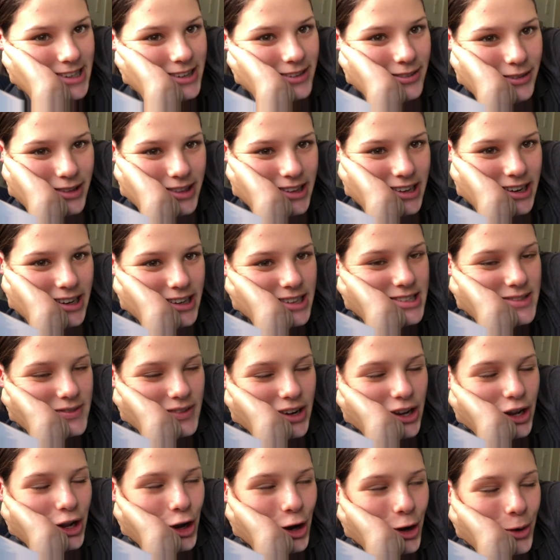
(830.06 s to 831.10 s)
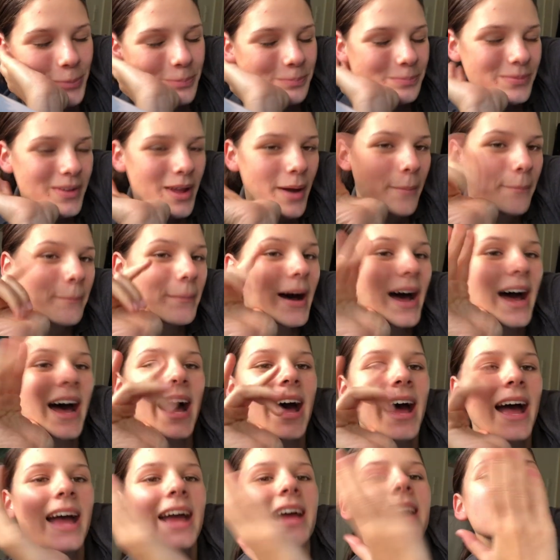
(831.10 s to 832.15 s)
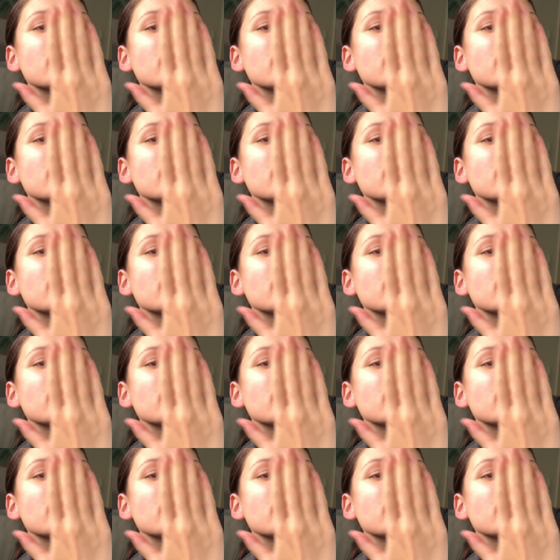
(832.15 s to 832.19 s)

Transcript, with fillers: you in the next video. Bye!